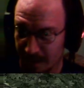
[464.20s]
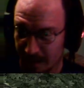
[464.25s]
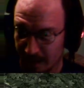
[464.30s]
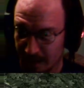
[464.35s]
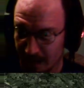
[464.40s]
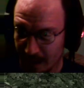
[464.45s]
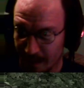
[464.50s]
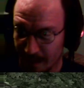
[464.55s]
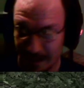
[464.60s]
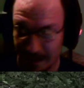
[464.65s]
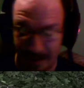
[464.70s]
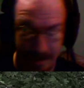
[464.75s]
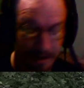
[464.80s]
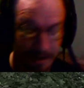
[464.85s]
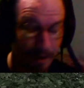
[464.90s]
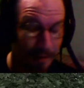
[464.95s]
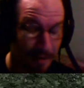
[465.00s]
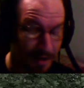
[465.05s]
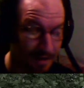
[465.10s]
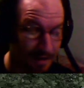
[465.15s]
I mean, it's
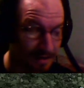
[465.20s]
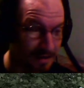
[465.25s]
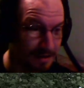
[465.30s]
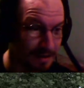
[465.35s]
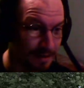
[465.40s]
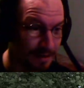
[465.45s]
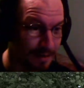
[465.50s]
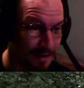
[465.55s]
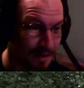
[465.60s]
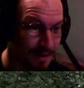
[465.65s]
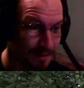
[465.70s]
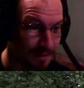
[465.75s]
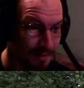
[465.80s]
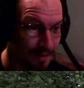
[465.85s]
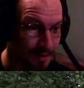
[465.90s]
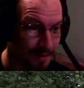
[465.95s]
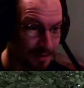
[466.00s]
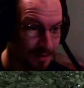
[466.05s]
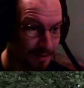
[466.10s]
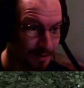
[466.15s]
not, because it's nowhere near
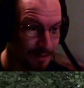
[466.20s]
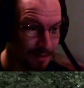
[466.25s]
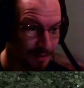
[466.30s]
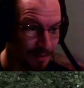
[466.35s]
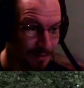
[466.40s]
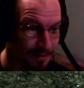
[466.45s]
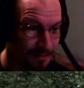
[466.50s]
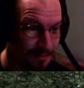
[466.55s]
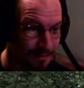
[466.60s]
built up enough.